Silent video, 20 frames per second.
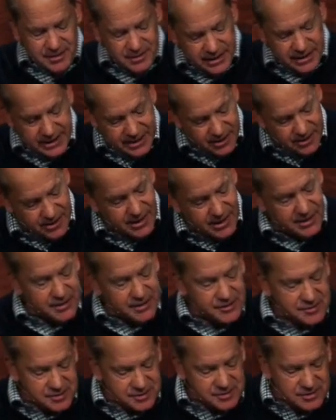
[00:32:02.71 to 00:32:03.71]
here it
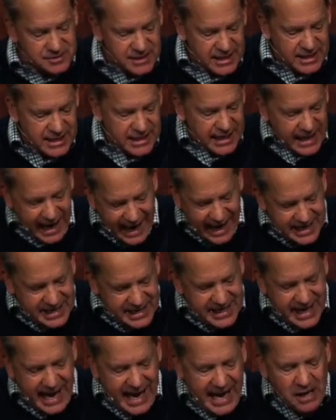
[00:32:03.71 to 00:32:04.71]
is,
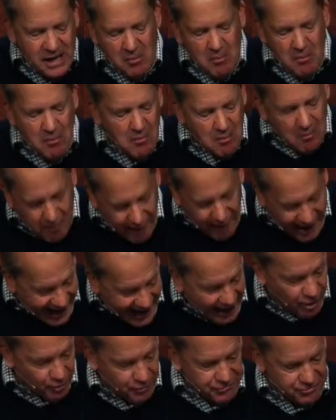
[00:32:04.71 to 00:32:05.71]
and a
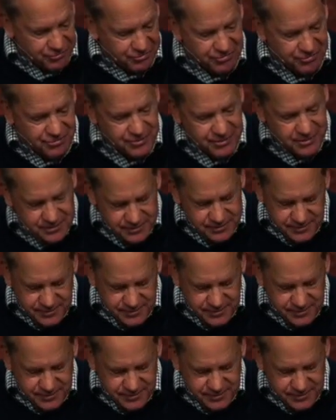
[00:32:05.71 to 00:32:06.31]
mouth